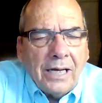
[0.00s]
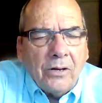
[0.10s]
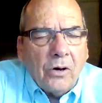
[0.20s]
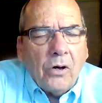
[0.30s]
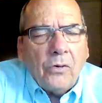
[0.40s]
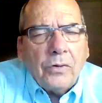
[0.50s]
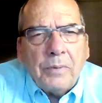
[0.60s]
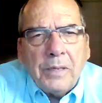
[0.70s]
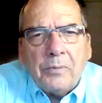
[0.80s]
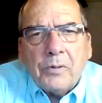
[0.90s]
And all
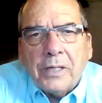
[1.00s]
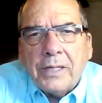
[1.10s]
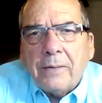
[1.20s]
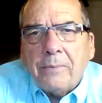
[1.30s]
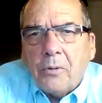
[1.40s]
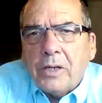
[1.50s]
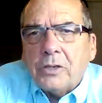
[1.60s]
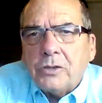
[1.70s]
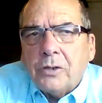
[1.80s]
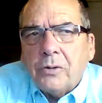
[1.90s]
the people that they
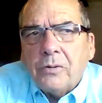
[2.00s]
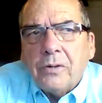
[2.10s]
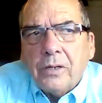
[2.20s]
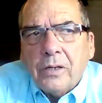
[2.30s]
pointed to